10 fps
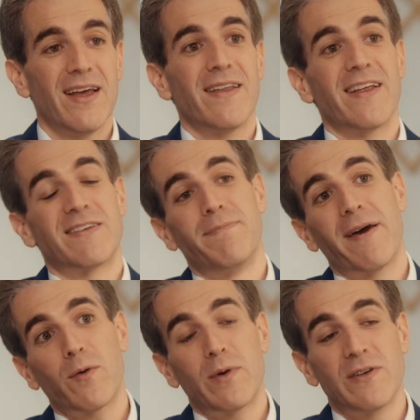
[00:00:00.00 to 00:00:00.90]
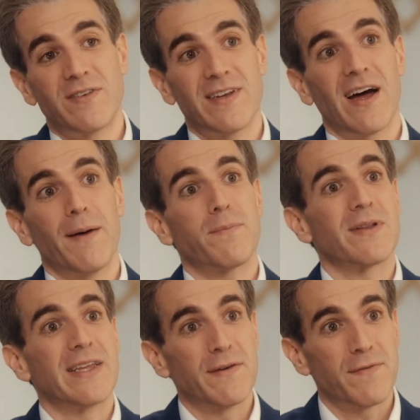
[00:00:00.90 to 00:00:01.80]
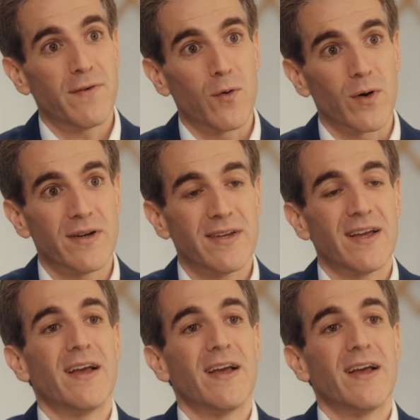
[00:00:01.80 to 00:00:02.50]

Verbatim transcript: that's better when you sit up or lean forward,